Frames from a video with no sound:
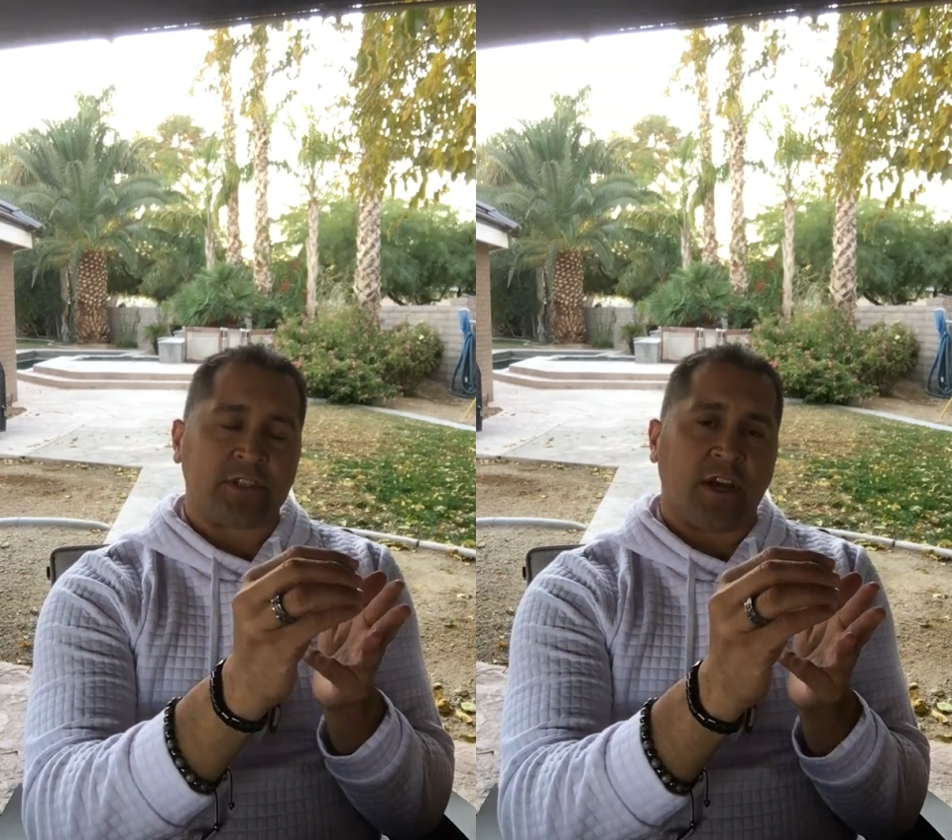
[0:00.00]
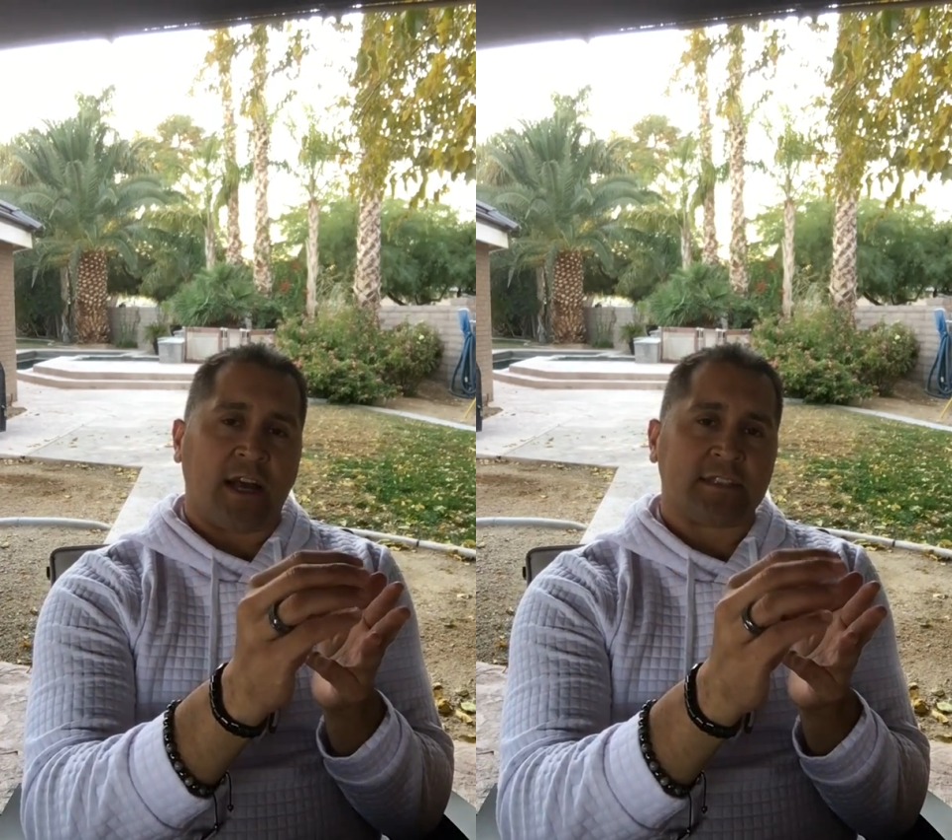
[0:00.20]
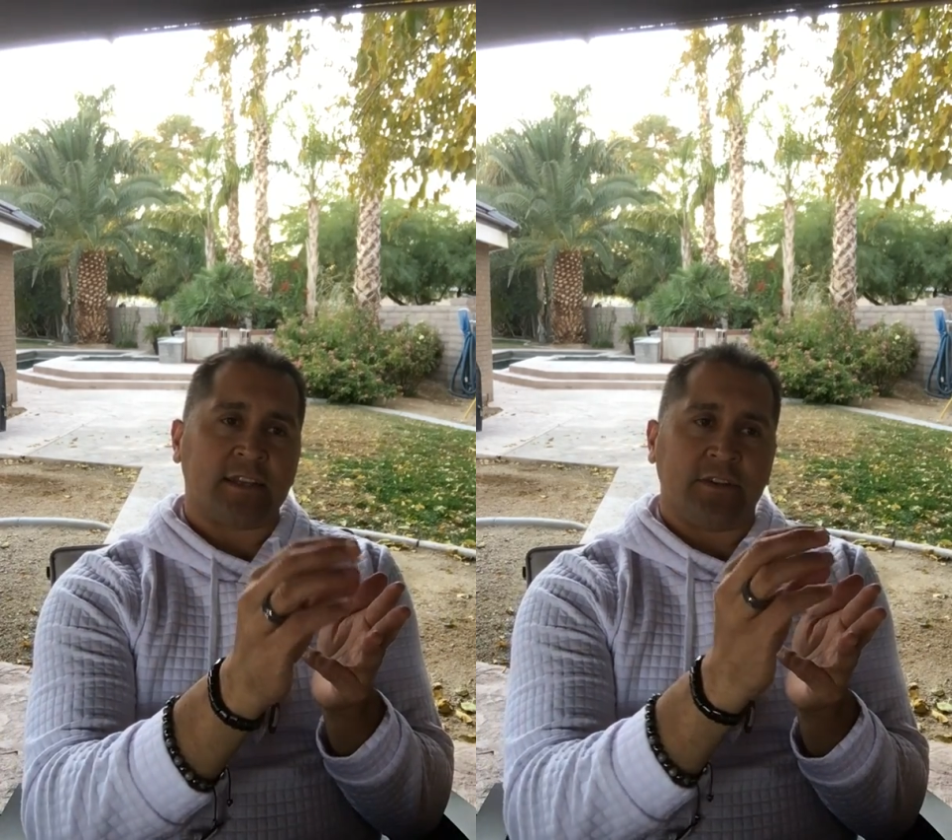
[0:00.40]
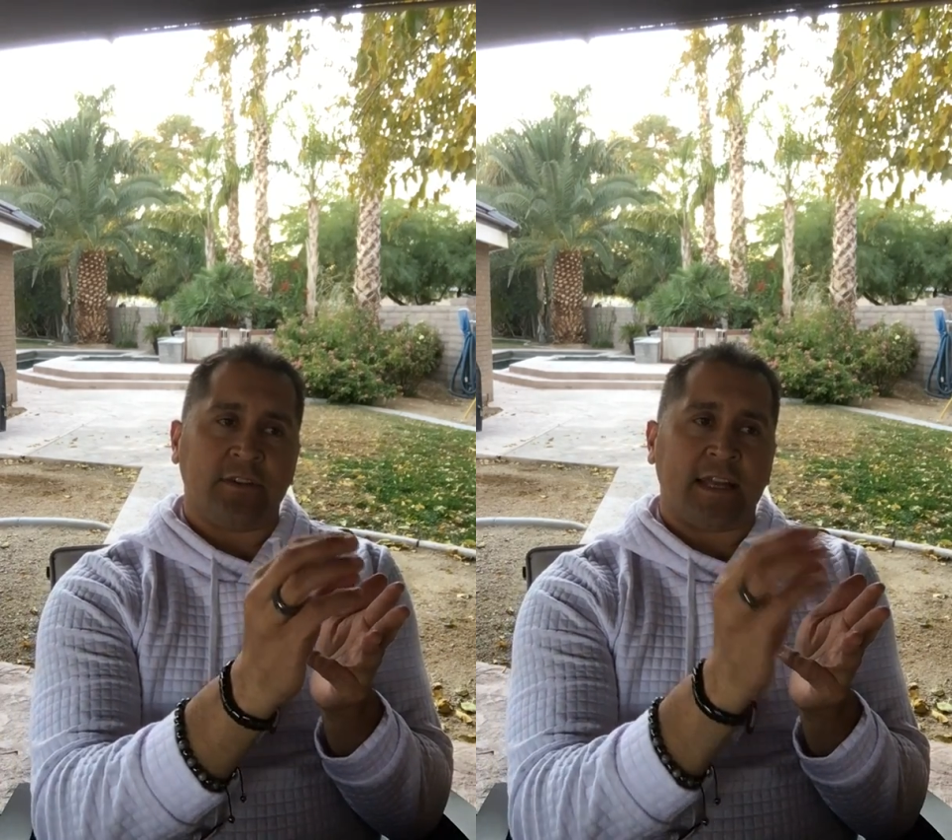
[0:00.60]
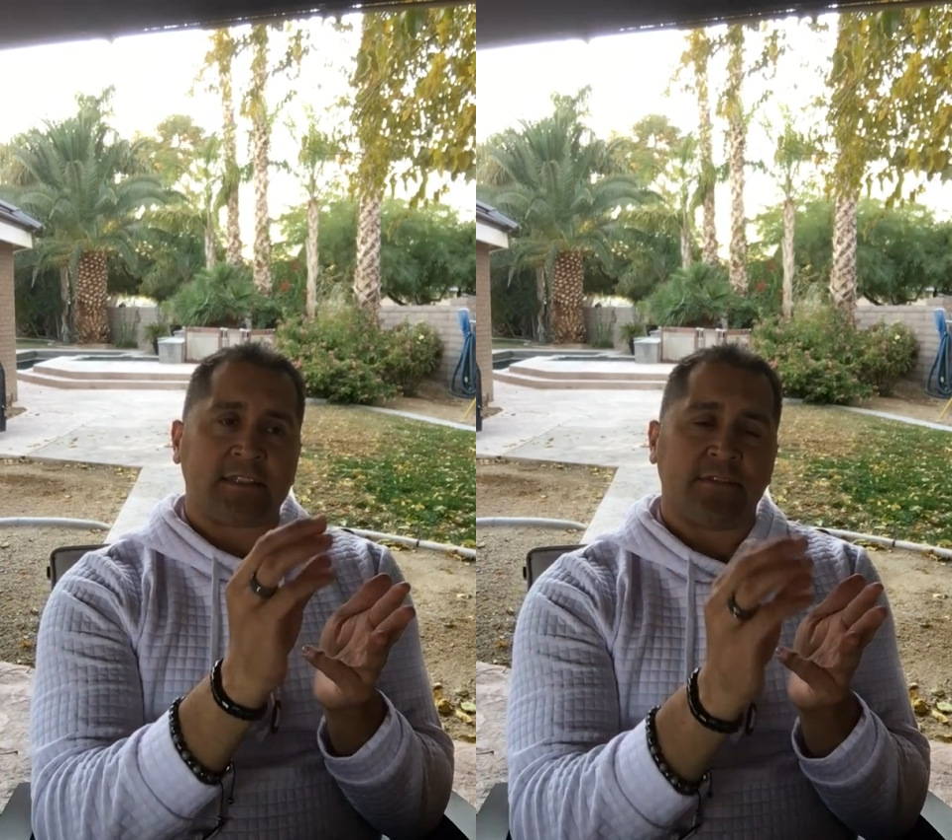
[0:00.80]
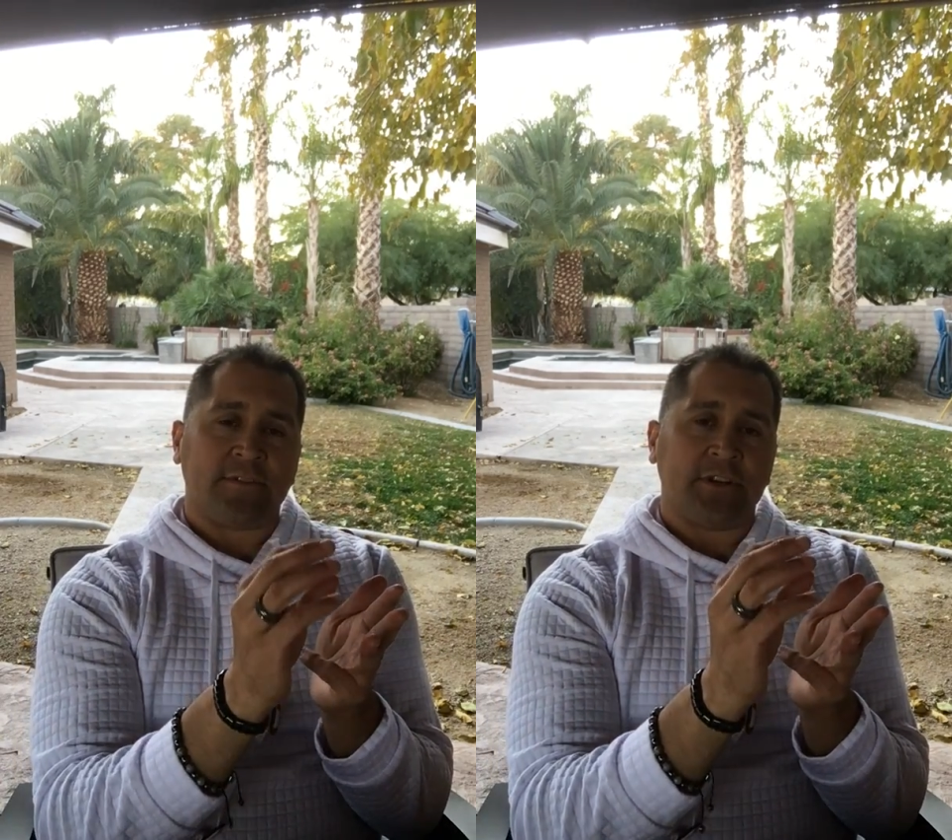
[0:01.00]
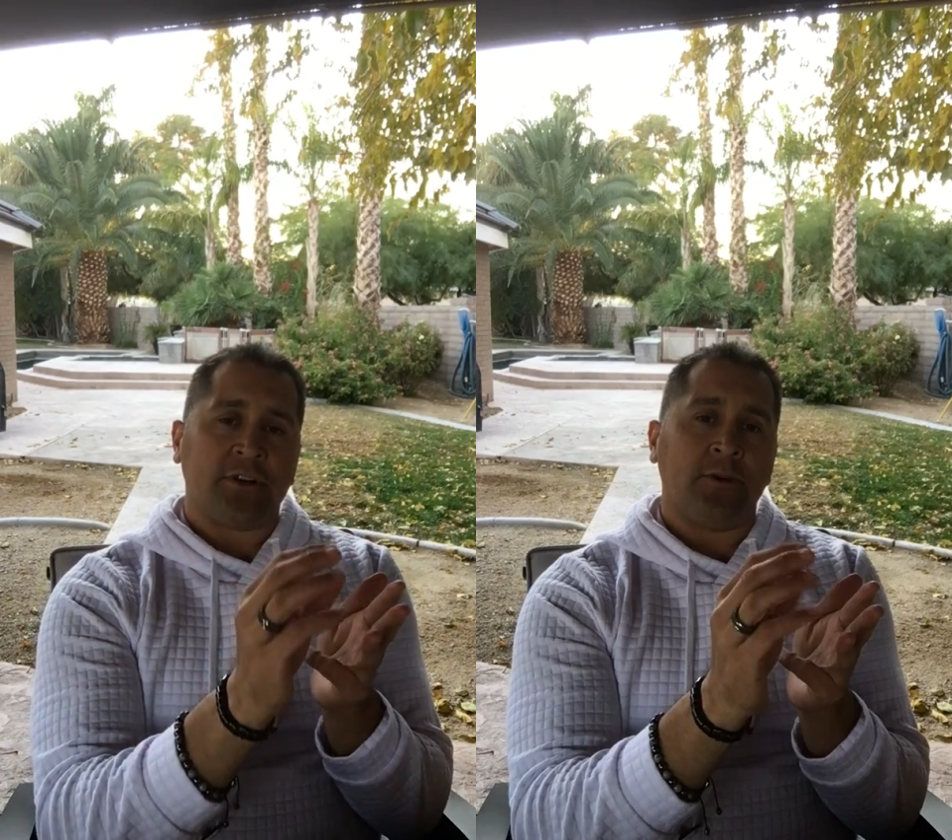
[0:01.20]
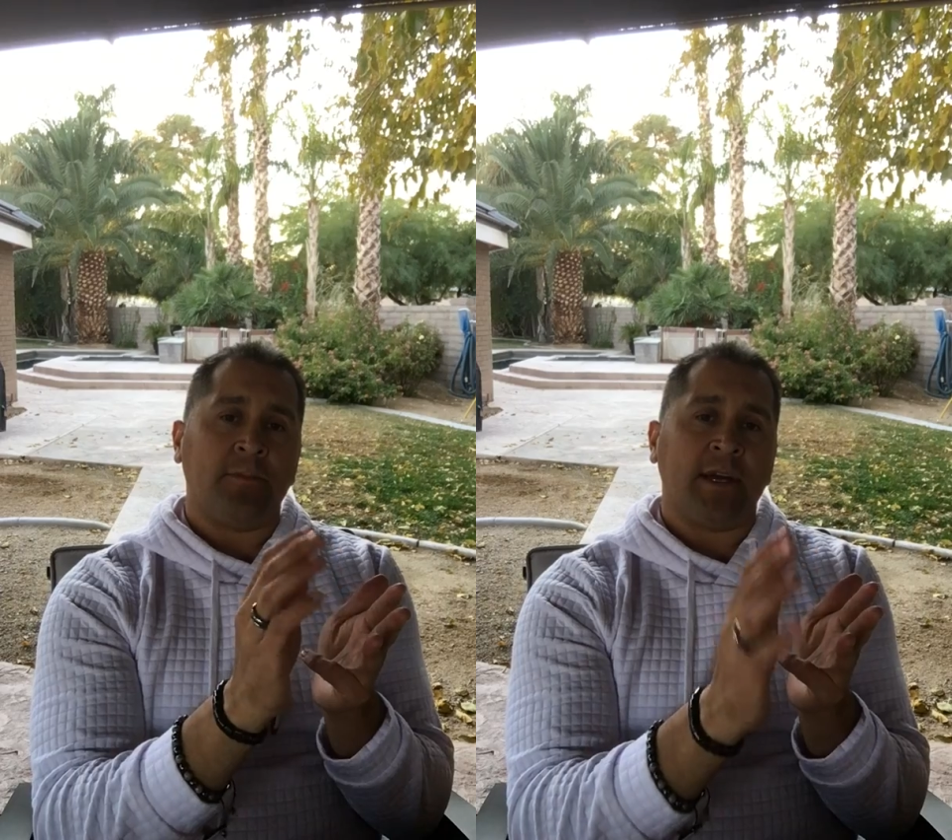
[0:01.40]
costs and do that stuff on your own,